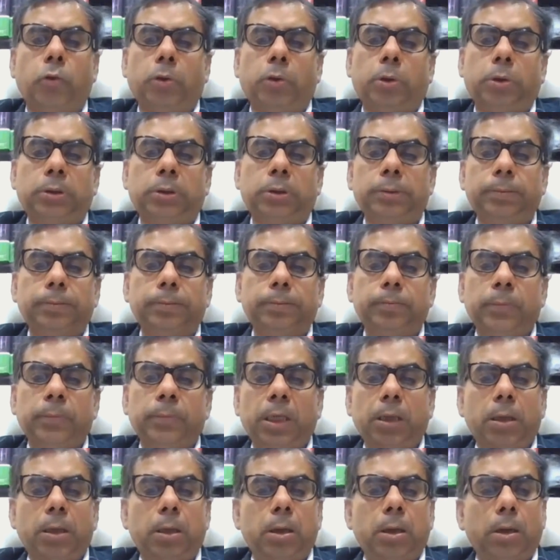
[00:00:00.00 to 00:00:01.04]
of goods,
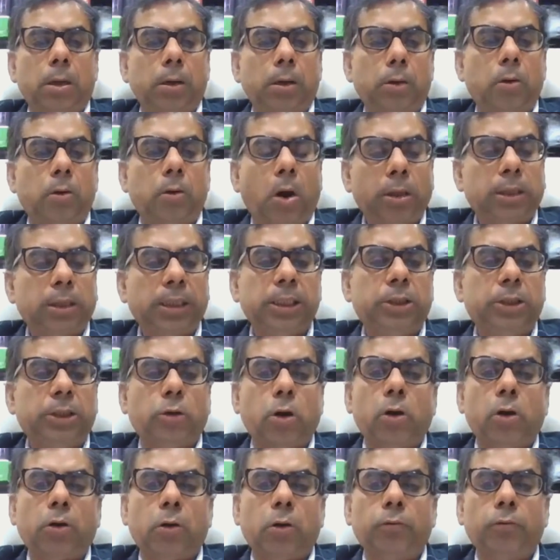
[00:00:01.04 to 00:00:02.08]
not the
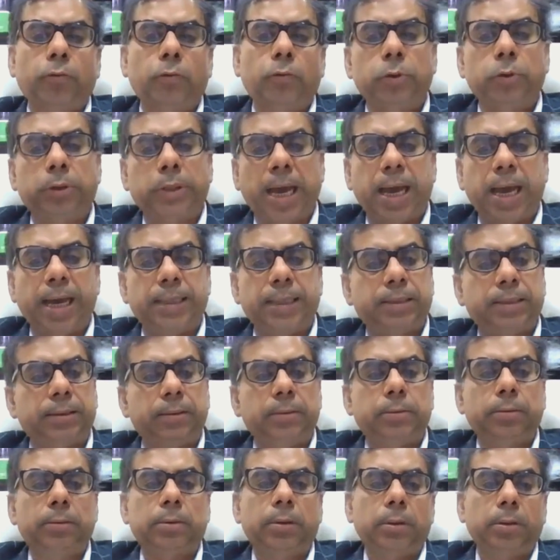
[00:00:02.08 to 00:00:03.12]
stock of goods
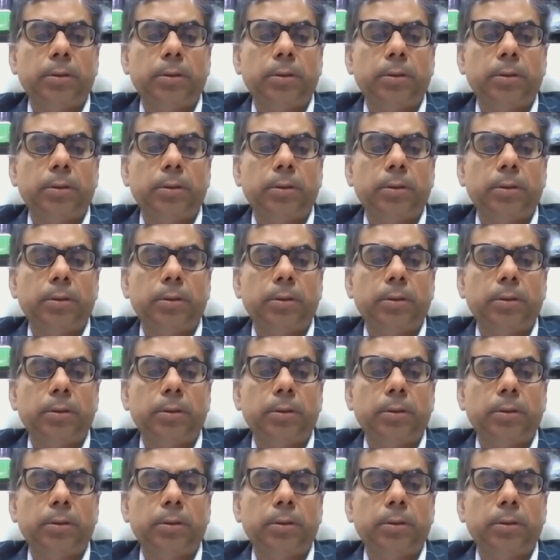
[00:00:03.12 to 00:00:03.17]
as